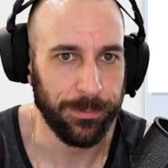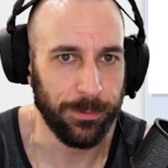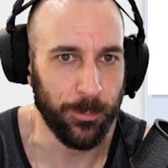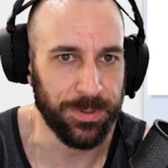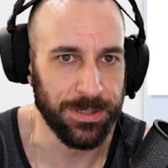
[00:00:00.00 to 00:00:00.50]

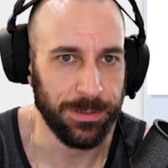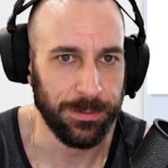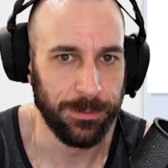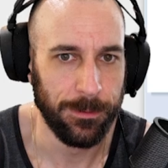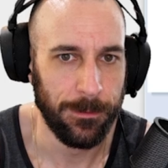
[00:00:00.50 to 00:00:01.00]
Oops.
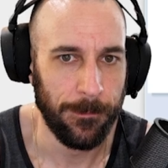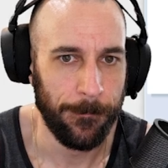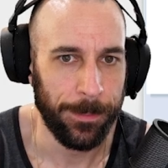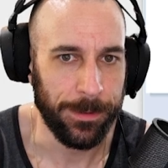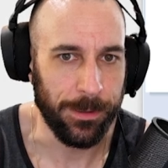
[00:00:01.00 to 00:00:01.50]

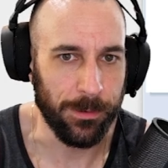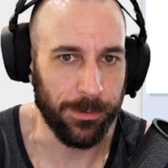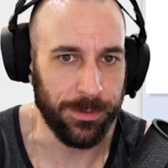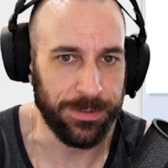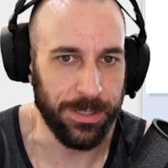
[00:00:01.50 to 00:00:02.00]
Here are
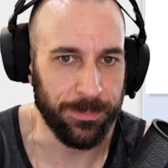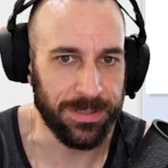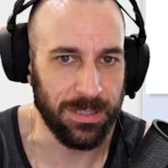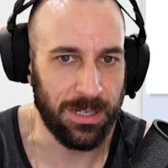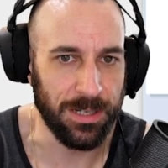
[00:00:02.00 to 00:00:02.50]
the DIMM
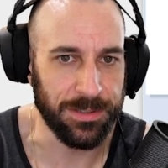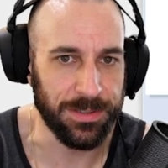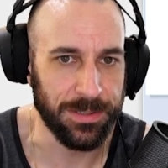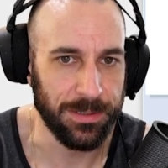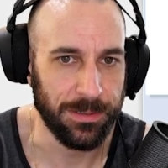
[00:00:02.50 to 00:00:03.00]
slots.